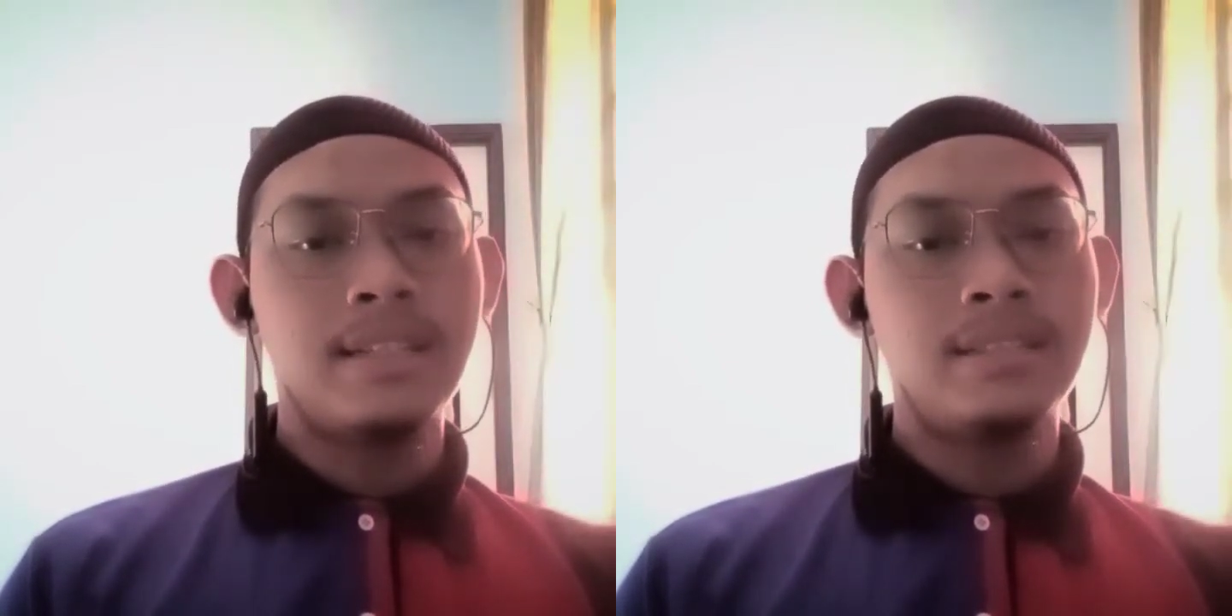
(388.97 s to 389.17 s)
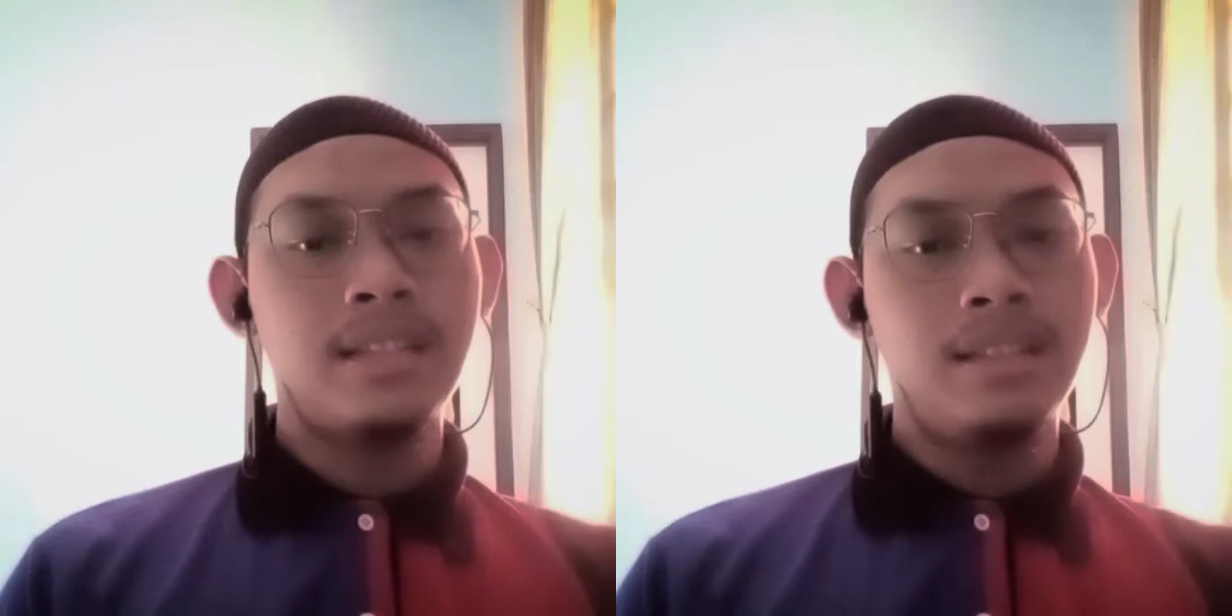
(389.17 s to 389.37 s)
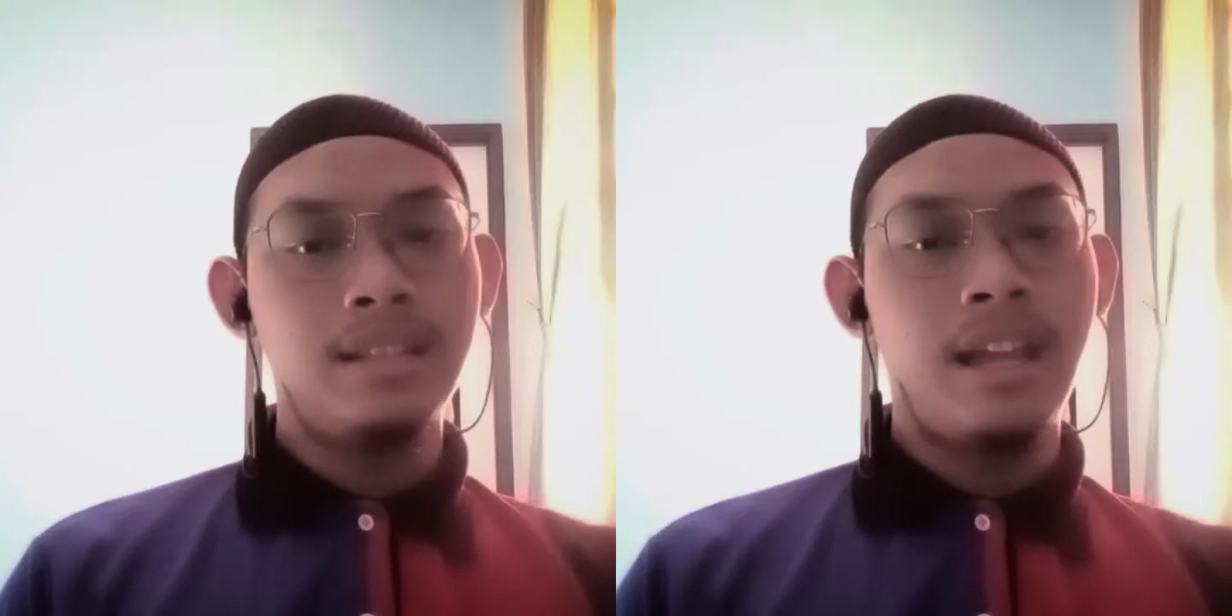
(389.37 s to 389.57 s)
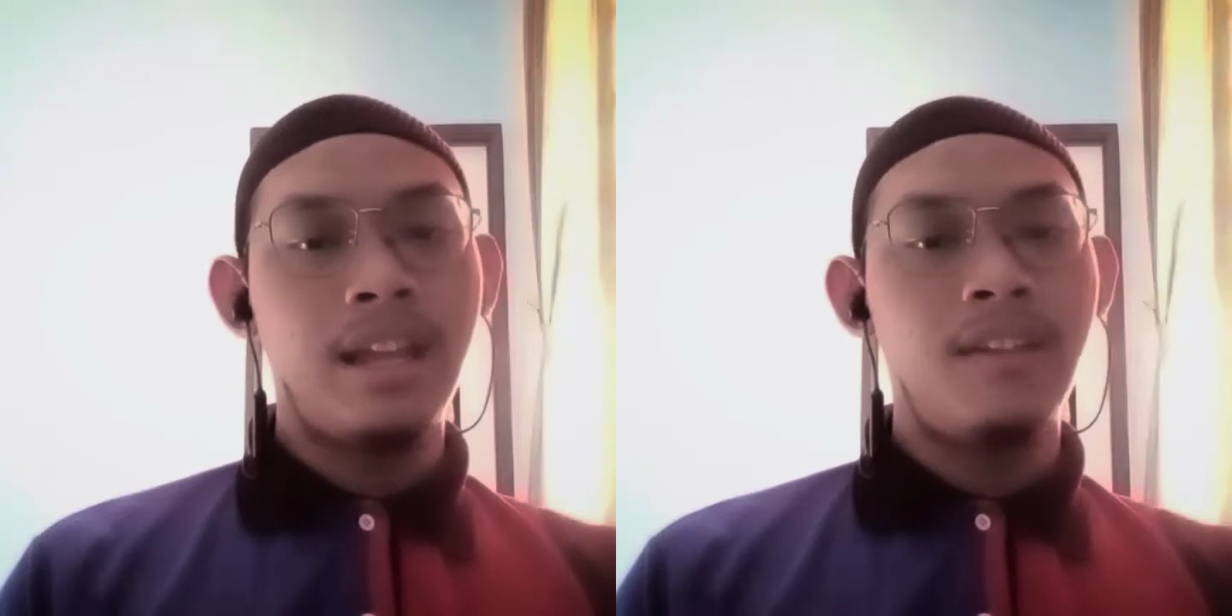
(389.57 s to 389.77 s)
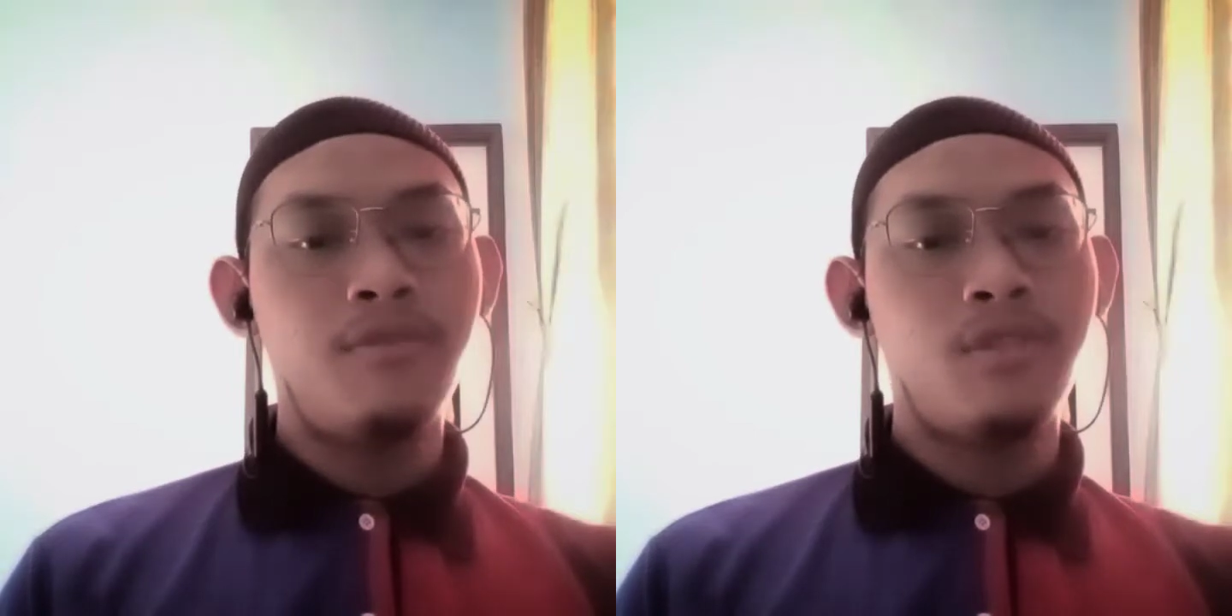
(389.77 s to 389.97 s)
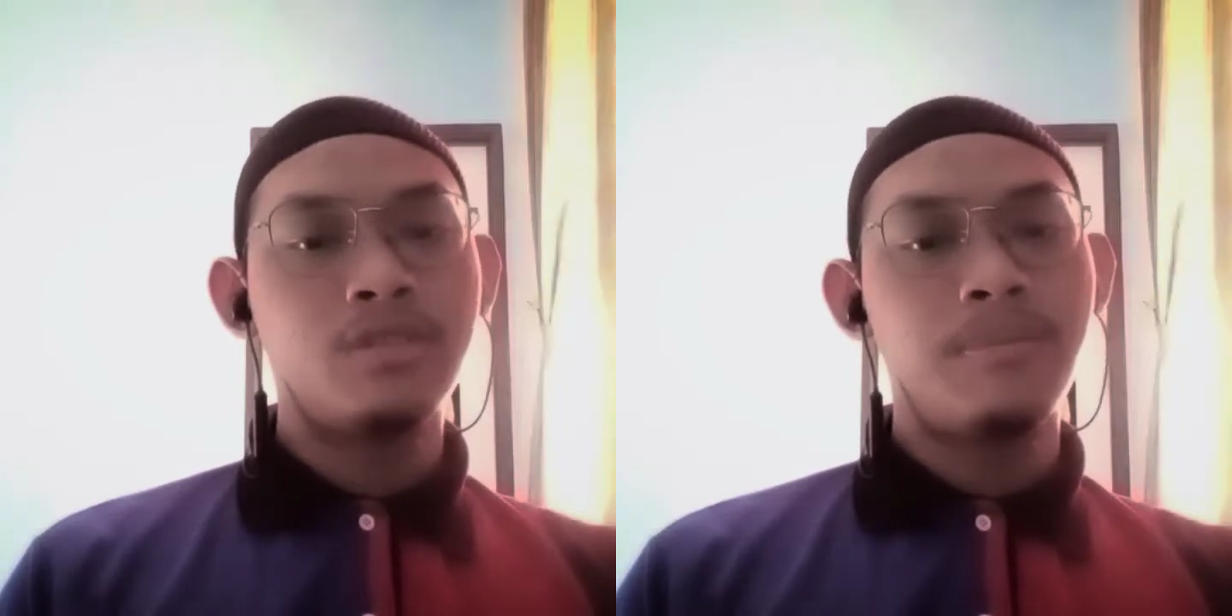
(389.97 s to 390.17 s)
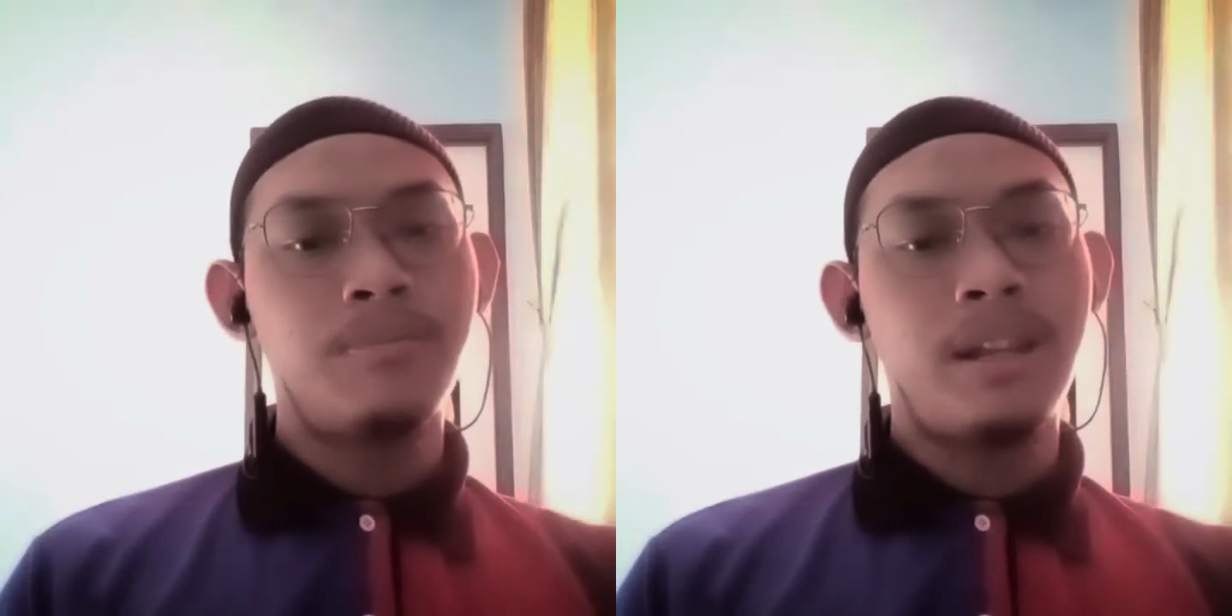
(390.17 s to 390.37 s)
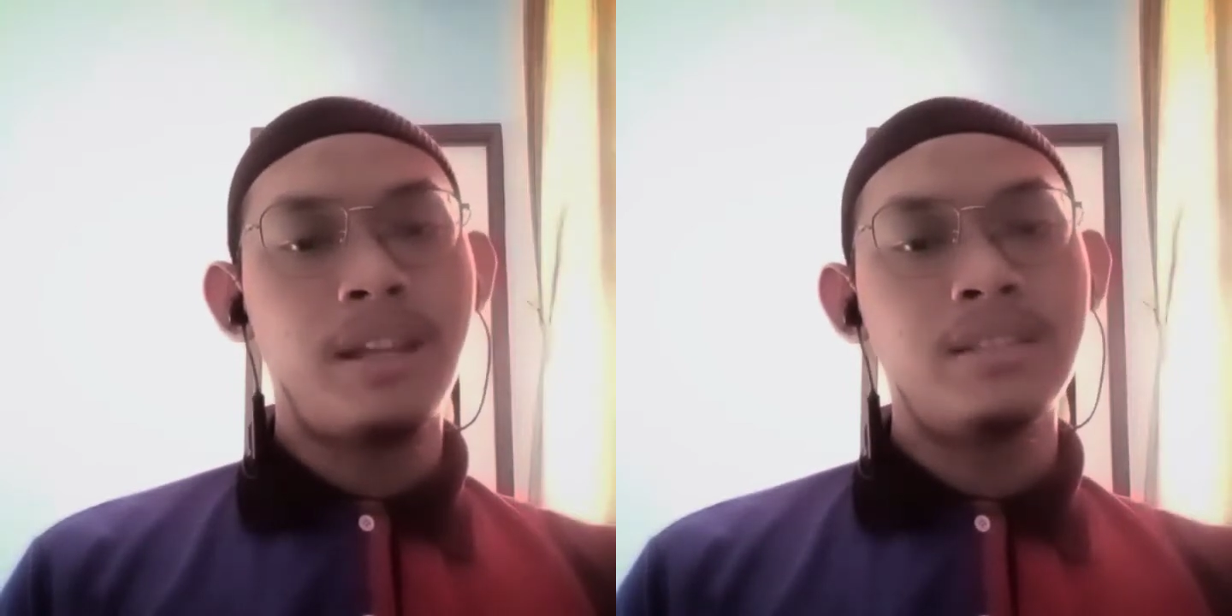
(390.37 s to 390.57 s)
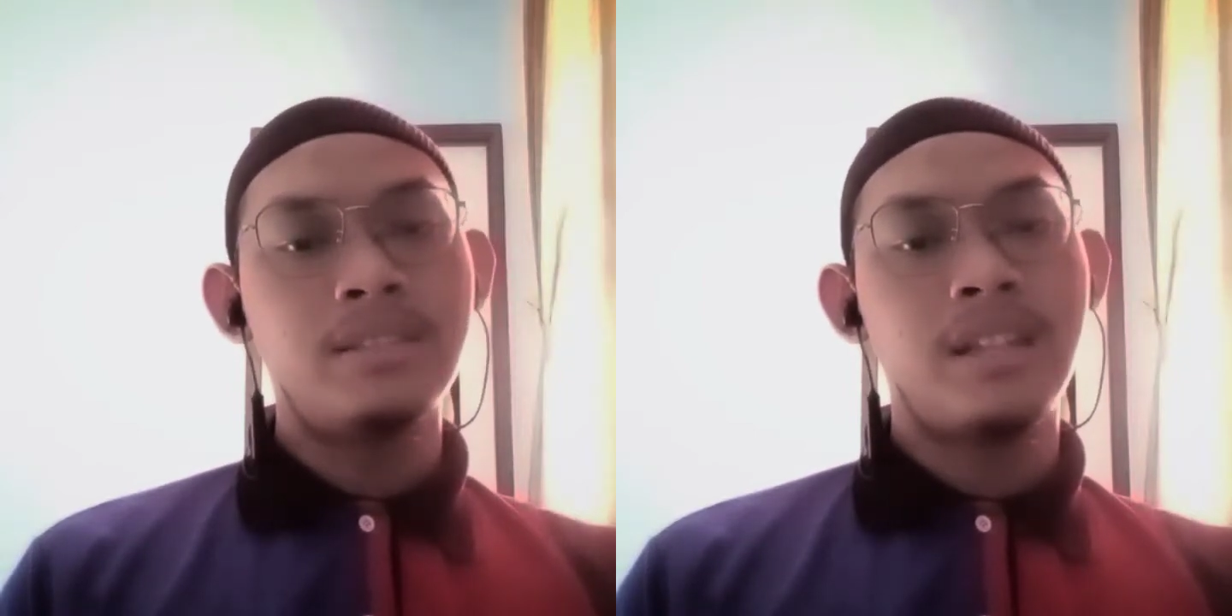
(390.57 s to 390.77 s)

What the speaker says: stated that therefore suppliers